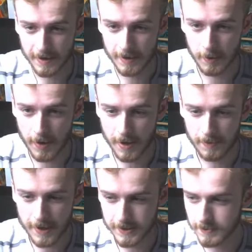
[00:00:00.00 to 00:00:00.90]
A wild
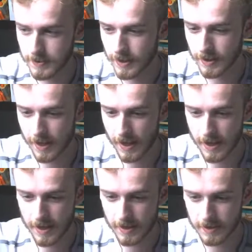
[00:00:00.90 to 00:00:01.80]
bot has appeared,
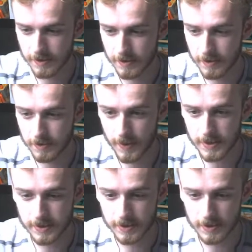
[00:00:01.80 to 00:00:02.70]
and
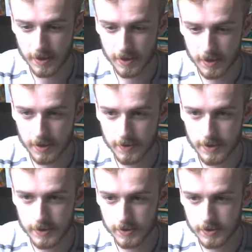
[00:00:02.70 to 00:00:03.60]
basically all you got to do
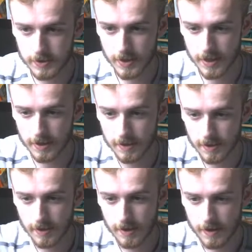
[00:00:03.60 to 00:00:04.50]
is you just got to
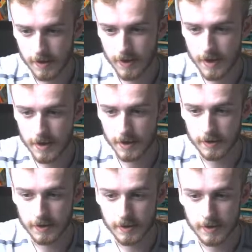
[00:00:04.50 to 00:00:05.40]
kind of
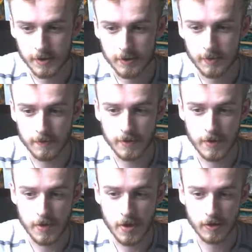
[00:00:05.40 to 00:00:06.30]
click to reveal
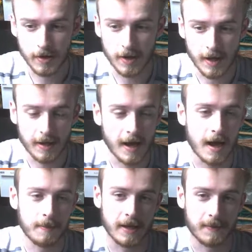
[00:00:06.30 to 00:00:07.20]
this token and
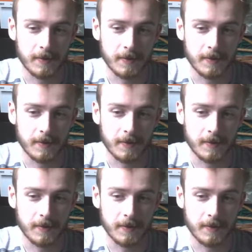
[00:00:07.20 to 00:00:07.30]
copy it.